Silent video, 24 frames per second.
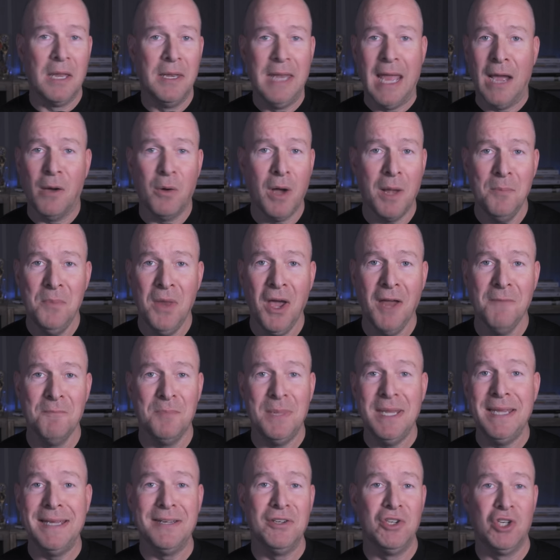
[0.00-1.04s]
Now, I'm not
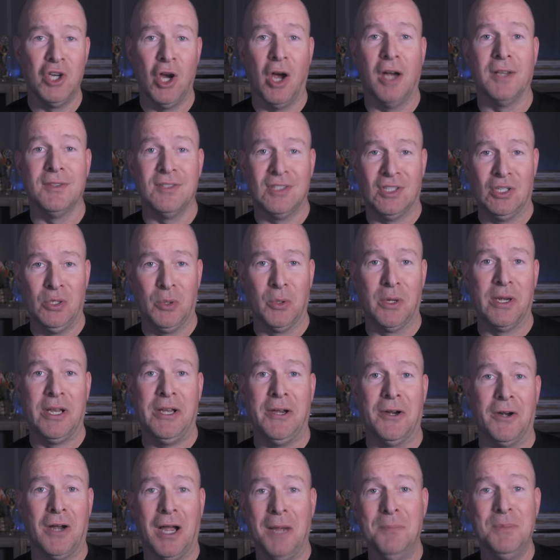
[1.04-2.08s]
being John Stewart
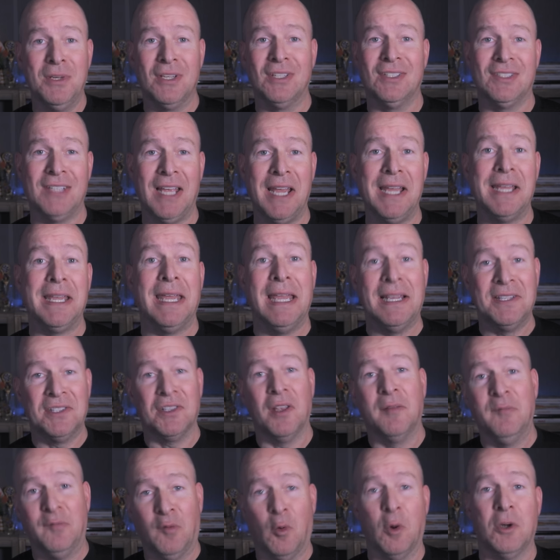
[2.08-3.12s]
here. I'm just saying it's
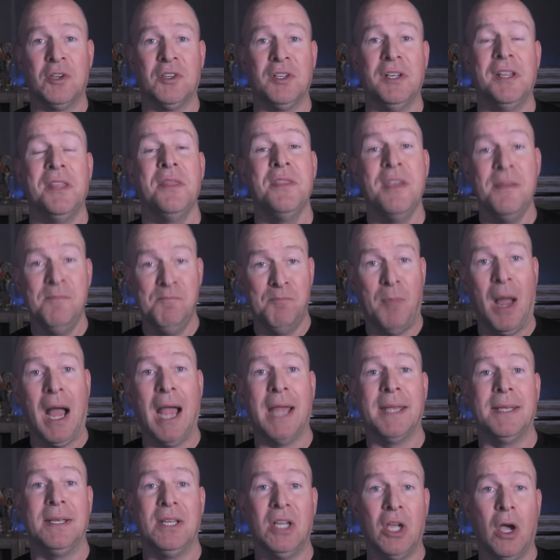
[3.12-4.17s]
unfortunate that
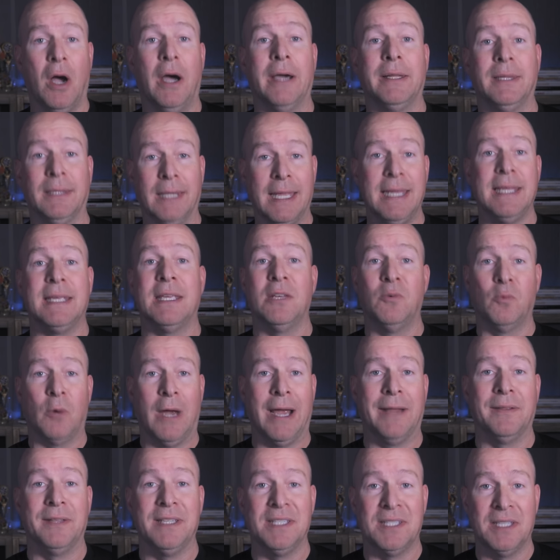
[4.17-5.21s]
Biden got Lake and
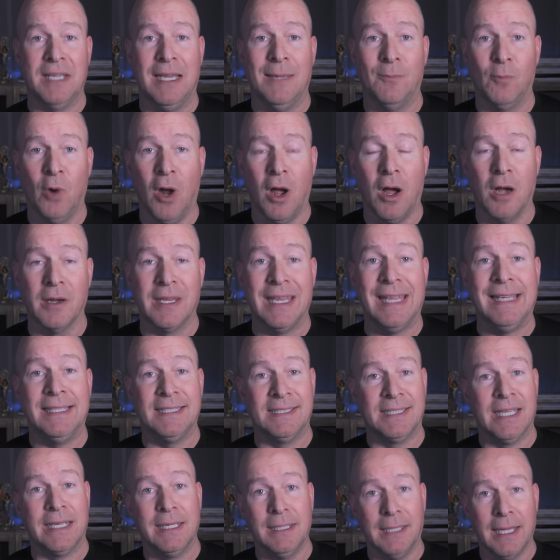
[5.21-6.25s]
Riley's name wrong. He
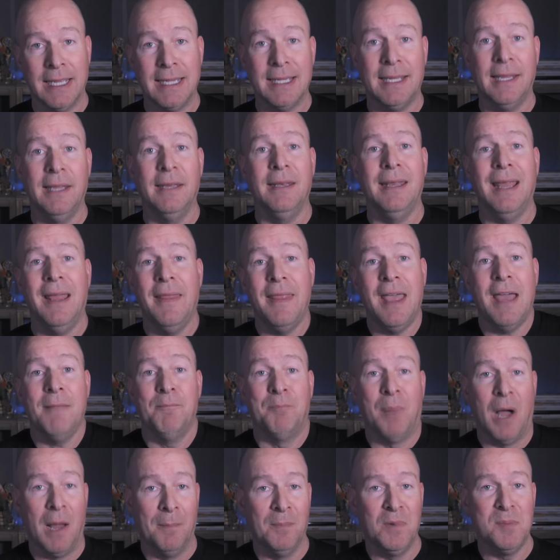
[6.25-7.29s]
said Lincoln, and
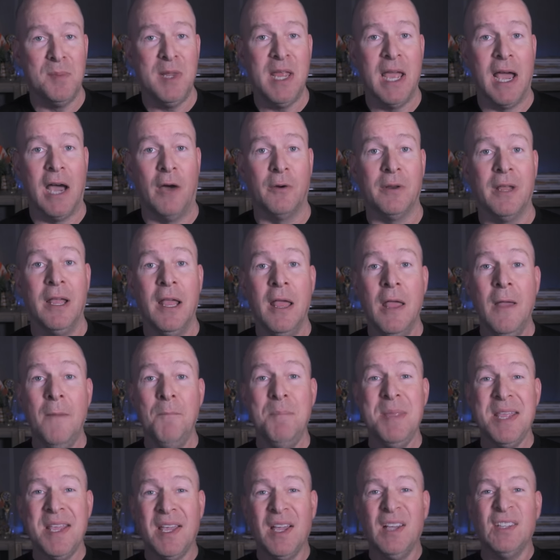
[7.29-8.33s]
that bummed me out
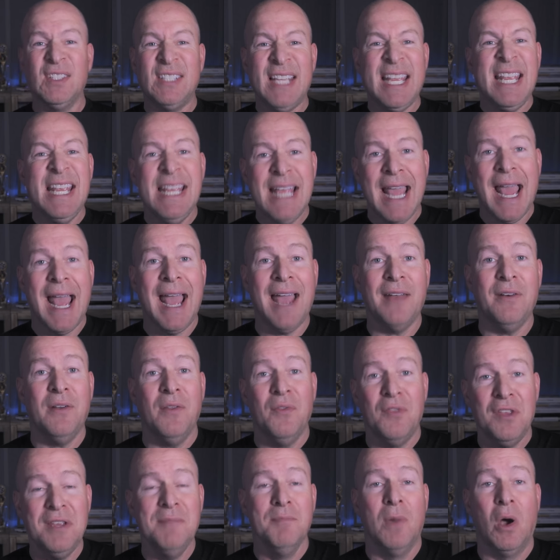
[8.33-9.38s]
because he had
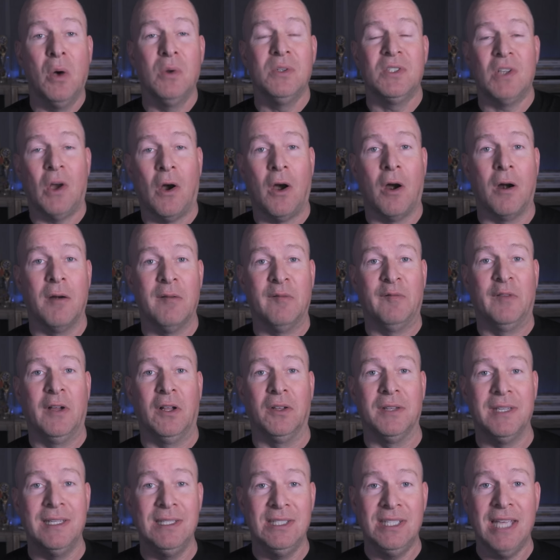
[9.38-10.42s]
the most
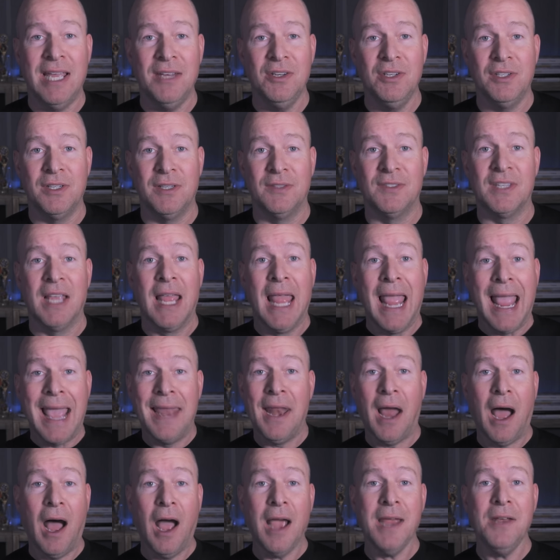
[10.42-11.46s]
heartfelt intentions.
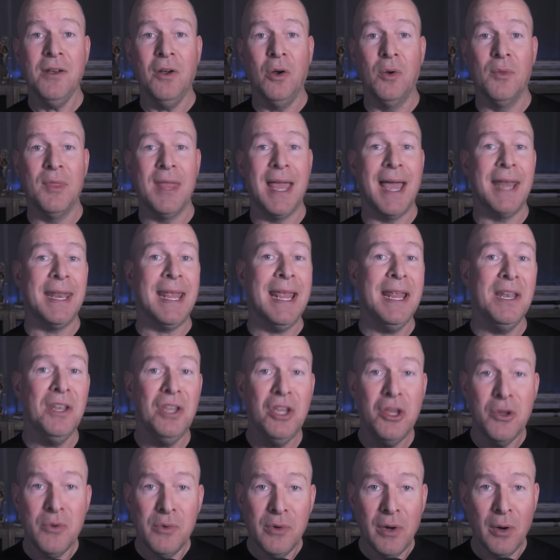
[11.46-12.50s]
And I know that,
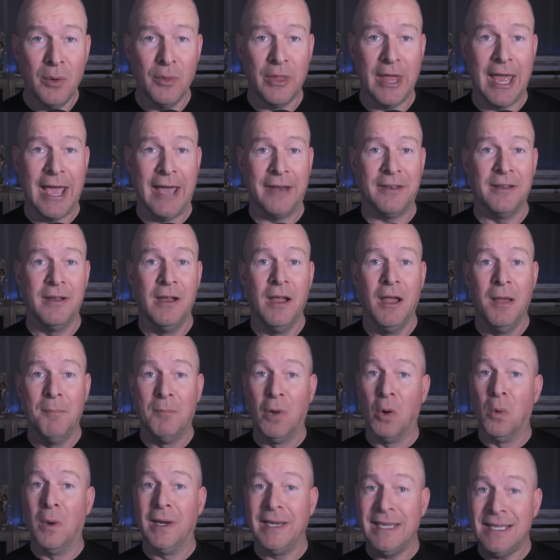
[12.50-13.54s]
and you know that.
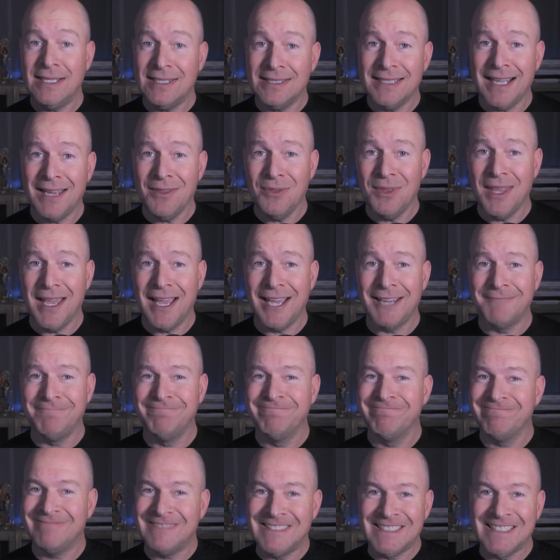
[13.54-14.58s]
But when he said that,
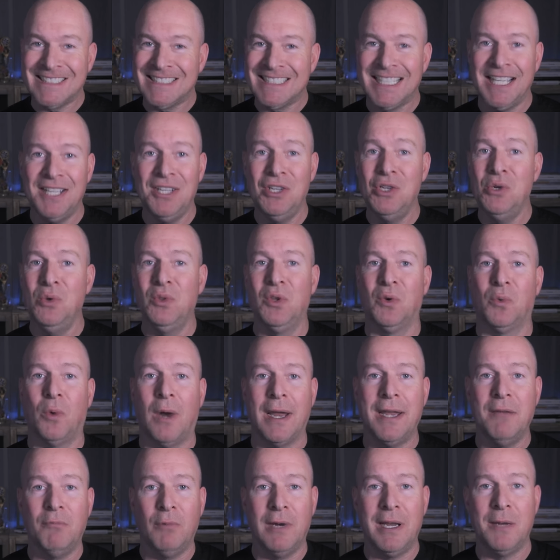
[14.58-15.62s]
I knew the
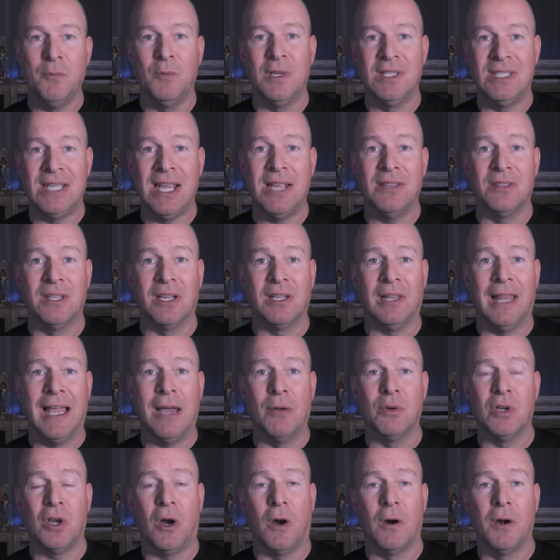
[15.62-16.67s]
right wing would take the
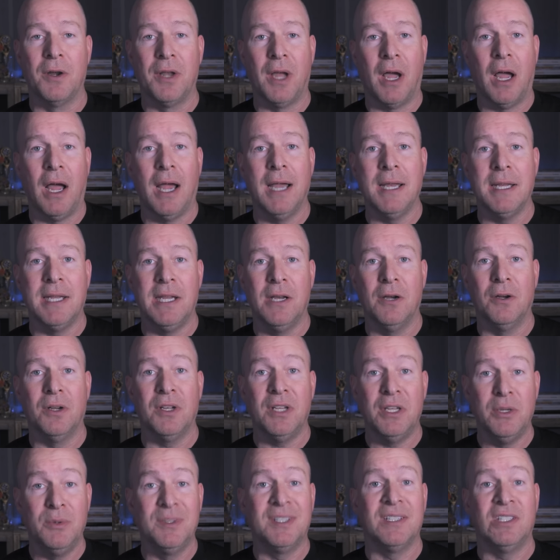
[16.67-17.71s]
clown car into high gear
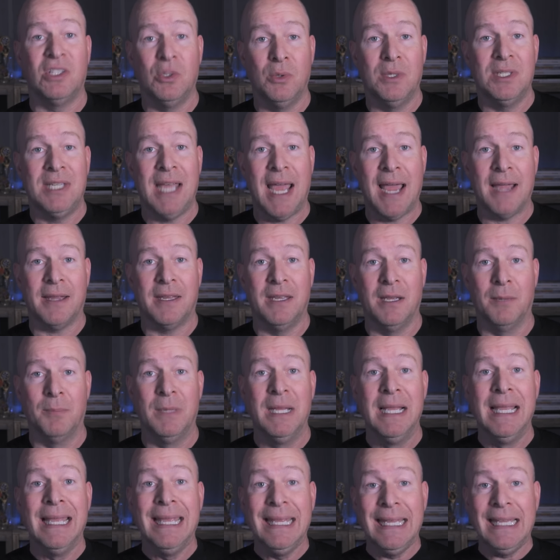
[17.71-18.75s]
to use it to attack him,
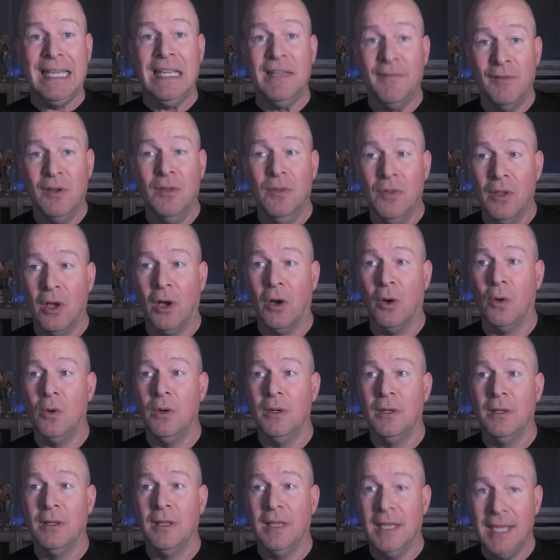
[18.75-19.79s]
even
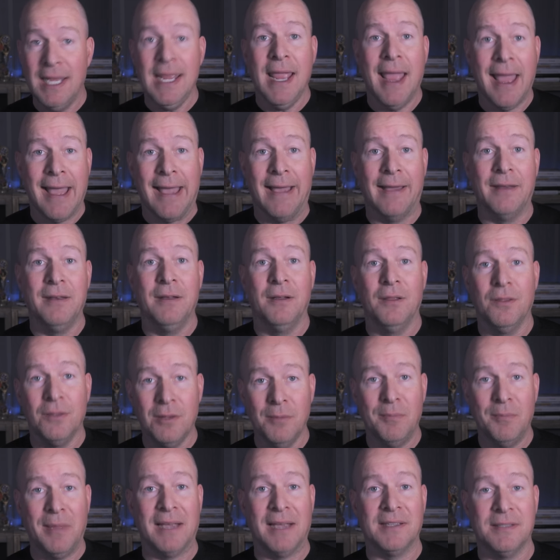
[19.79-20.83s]
though he had
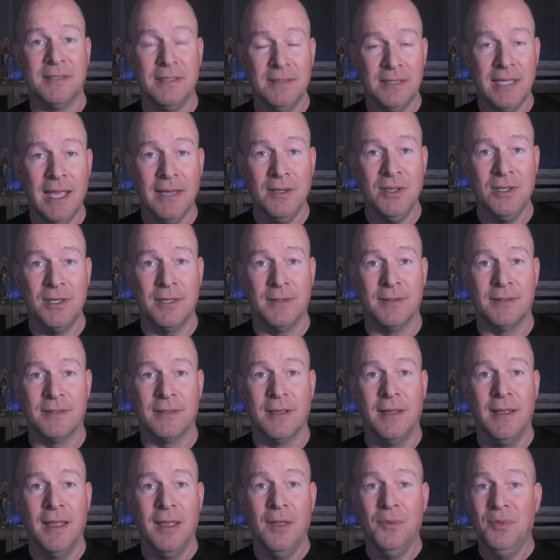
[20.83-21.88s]
the best intentions.
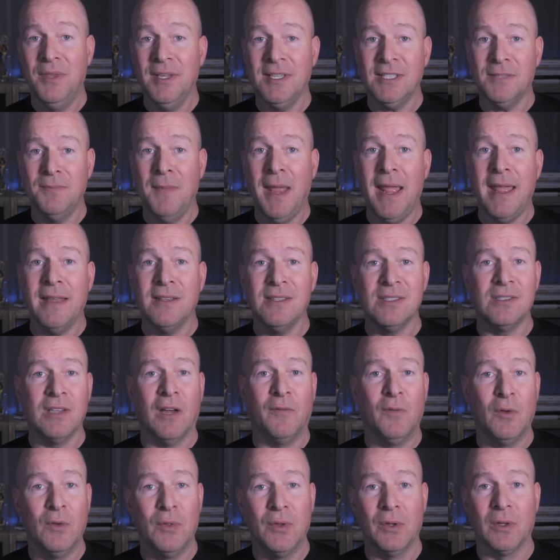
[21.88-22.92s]
This man
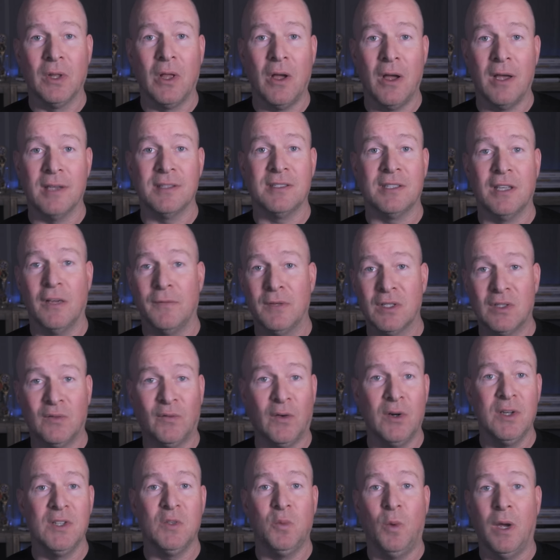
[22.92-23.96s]
suffered the loss of his
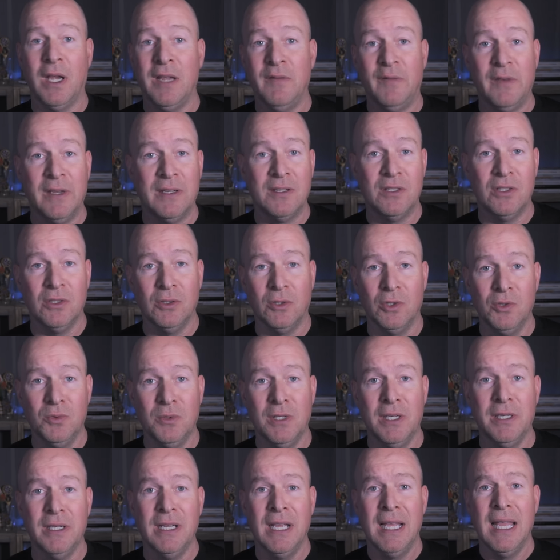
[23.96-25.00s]
first wife and
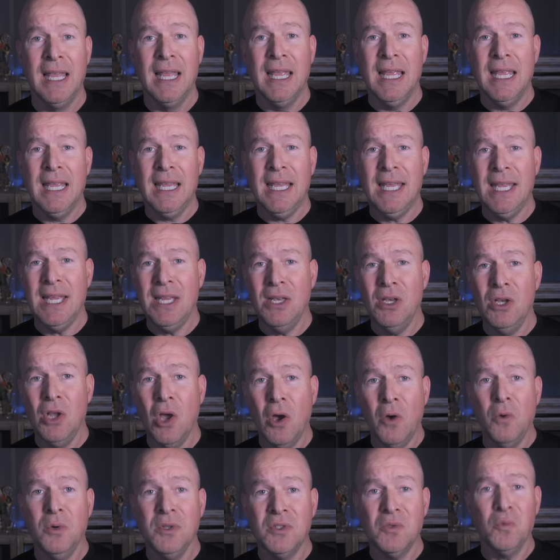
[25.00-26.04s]
children. He
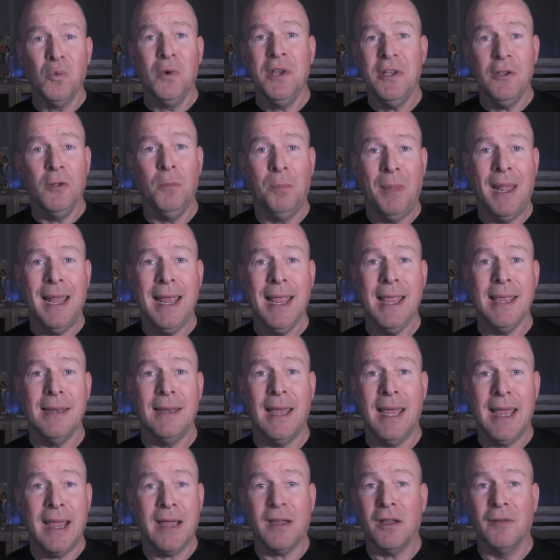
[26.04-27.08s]
knows real pain
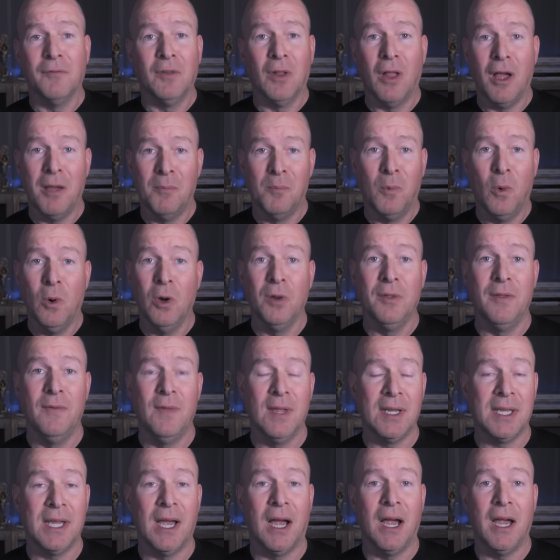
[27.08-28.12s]
a heck of a lot more than
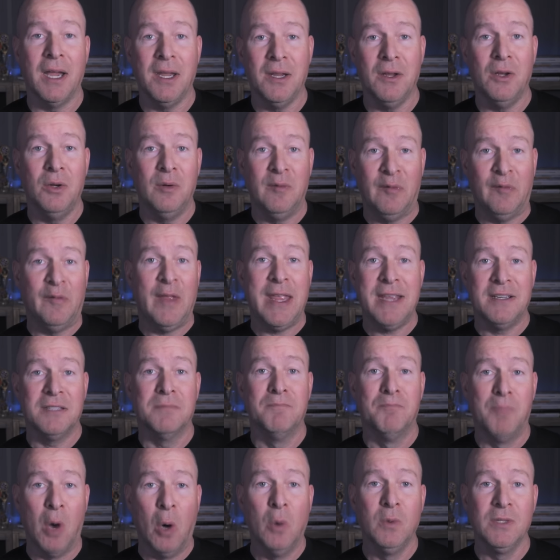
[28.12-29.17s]
the guy who fakes
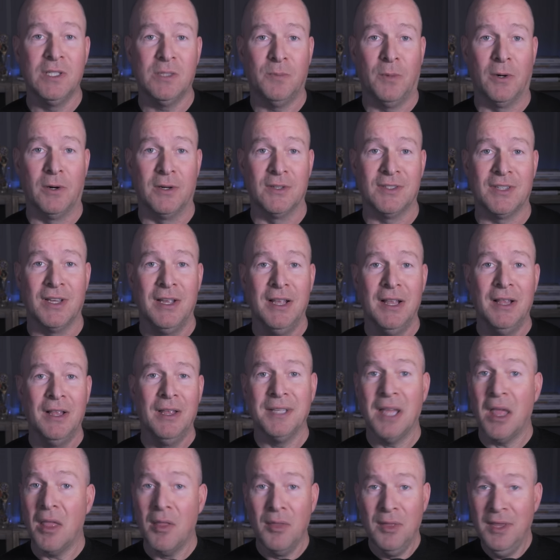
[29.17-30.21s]
bone spurs.
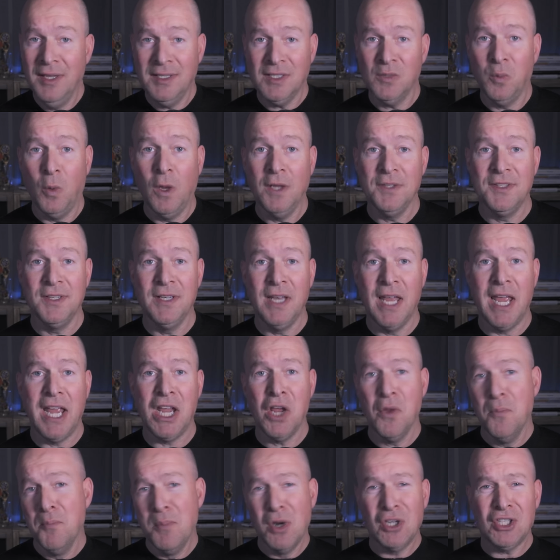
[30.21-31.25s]
This wasn't
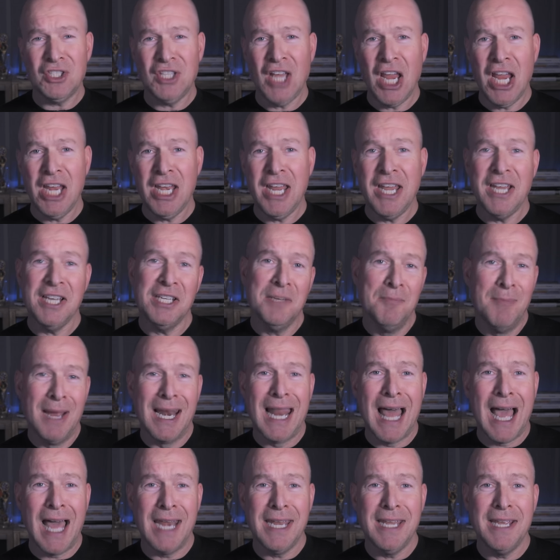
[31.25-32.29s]
a Mercedes
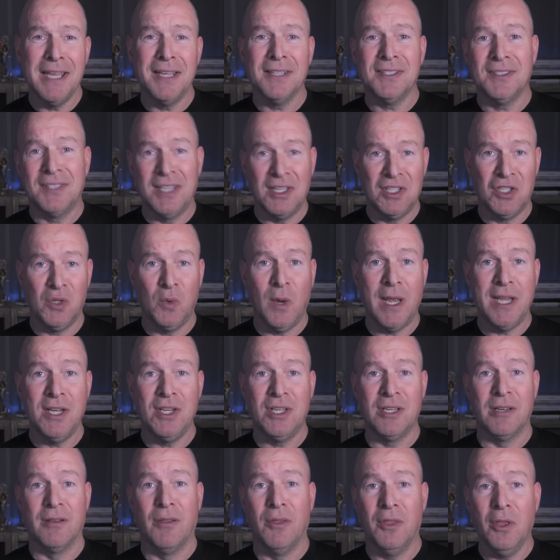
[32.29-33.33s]
Melania
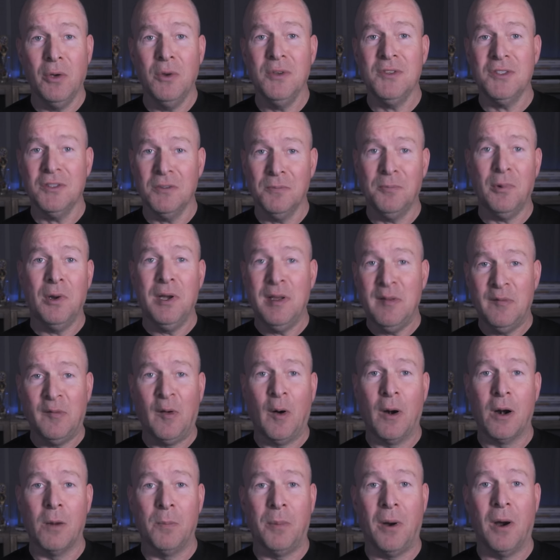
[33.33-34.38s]
situation. Those are pretty
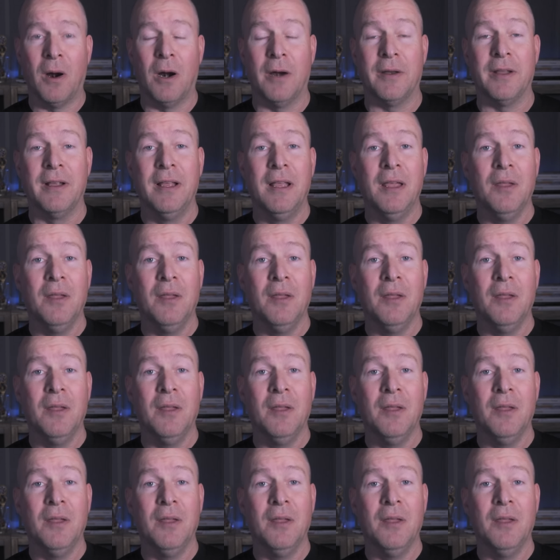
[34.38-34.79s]
far apart.